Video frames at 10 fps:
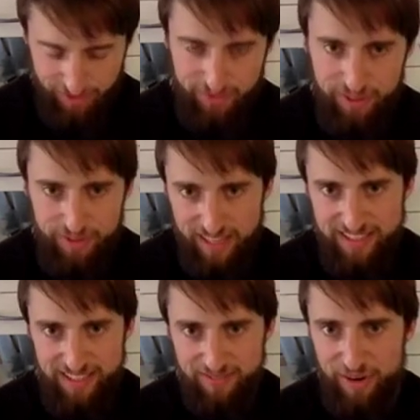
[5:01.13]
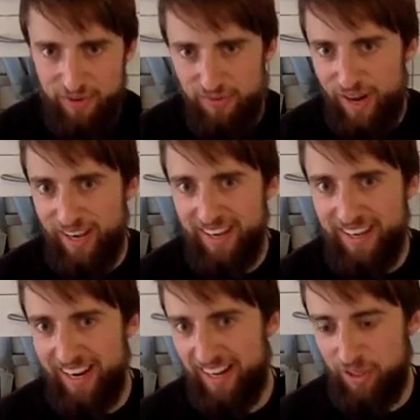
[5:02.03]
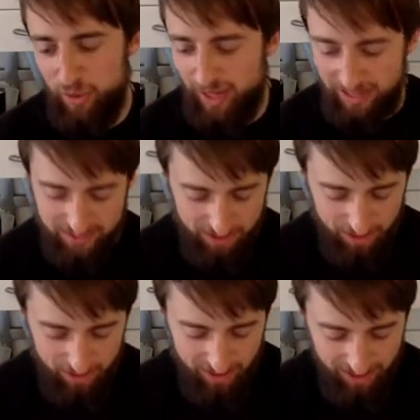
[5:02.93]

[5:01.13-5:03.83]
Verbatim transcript: he thinks it's very fun that I do that. So